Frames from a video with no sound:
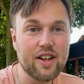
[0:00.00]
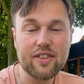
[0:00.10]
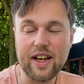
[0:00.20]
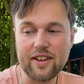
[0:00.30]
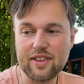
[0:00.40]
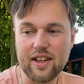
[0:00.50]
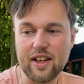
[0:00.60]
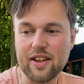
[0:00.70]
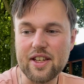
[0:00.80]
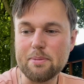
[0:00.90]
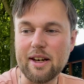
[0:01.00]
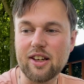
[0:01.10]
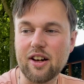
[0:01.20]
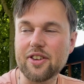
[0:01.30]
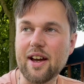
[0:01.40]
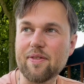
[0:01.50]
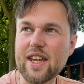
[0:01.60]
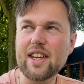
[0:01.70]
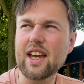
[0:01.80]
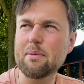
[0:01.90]
that they spend a lot of time
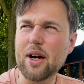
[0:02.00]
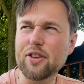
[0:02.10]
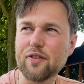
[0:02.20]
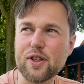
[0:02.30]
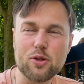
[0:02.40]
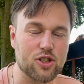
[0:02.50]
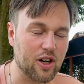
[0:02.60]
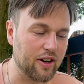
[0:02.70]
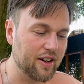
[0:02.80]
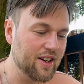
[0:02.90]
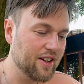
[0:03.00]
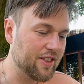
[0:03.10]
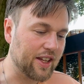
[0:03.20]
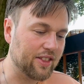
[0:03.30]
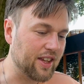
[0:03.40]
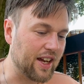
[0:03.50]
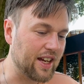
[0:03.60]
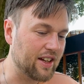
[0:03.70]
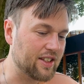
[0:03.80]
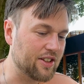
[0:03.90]
thinking about the future, that
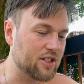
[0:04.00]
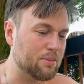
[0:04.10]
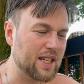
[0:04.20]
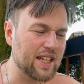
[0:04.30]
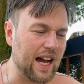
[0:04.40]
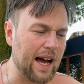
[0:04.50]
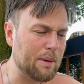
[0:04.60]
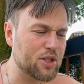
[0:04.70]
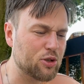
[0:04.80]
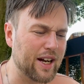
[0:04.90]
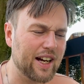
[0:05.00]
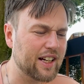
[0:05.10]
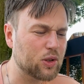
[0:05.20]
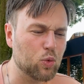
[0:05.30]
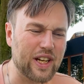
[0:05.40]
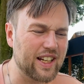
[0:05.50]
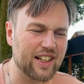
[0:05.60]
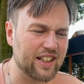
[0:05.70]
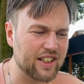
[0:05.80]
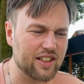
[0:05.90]
they tend to be abstract,
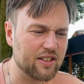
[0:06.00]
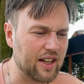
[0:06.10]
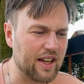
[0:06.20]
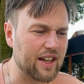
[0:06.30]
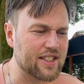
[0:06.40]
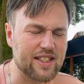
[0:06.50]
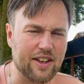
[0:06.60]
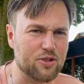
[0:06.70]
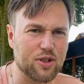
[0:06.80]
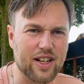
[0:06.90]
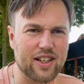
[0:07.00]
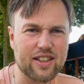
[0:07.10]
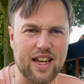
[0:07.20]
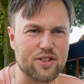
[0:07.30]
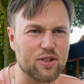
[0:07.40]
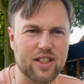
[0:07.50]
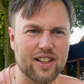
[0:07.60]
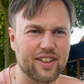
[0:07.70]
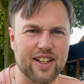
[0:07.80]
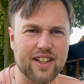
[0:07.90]
weird, eccentric,
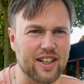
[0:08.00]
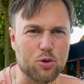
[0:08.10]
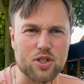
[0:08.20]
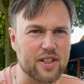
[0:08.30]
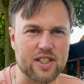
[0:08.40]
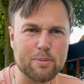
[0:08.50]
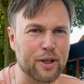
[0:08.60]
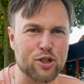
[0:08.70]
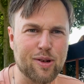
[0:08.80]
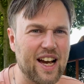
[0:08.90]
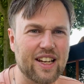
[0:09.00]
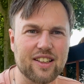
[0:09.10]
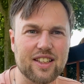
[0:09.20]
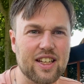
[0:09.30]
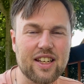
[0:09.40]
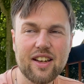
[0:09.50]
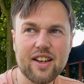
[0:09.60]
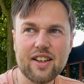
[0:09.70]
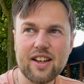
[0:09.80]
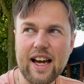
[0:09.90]
esoteric, interested in spirituality,
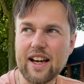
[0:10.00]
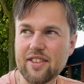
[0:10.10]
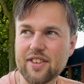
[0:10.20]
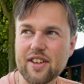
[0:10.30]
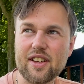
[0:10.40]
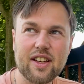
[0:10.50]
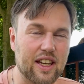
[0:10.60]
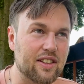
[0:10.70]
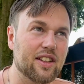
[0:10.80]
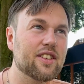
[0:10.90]
and in